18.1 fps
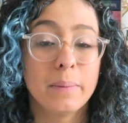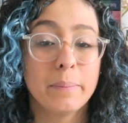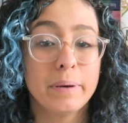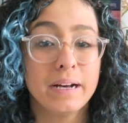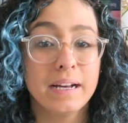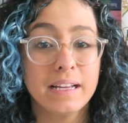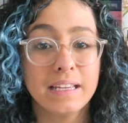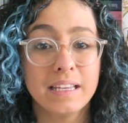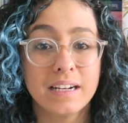
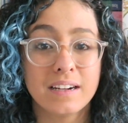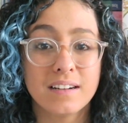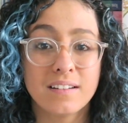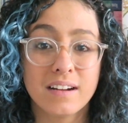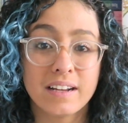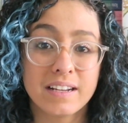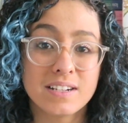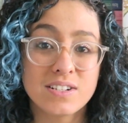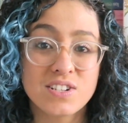But, you know,
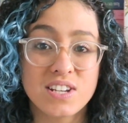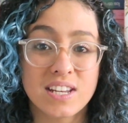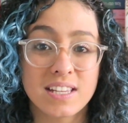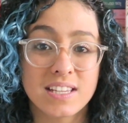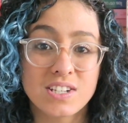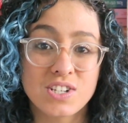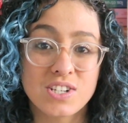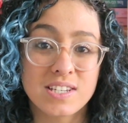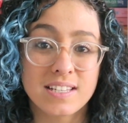I
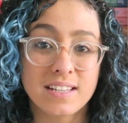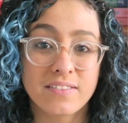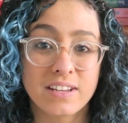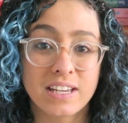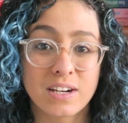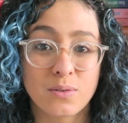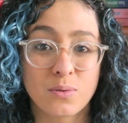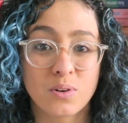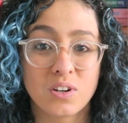understand that she's
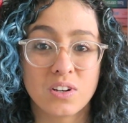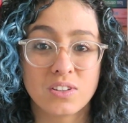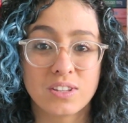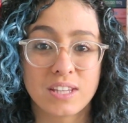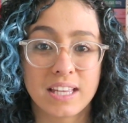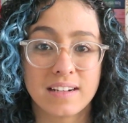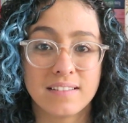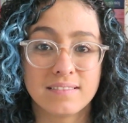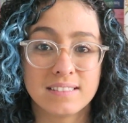living in a world
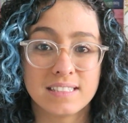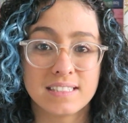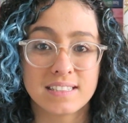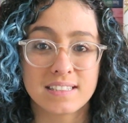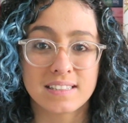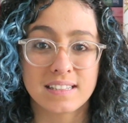that is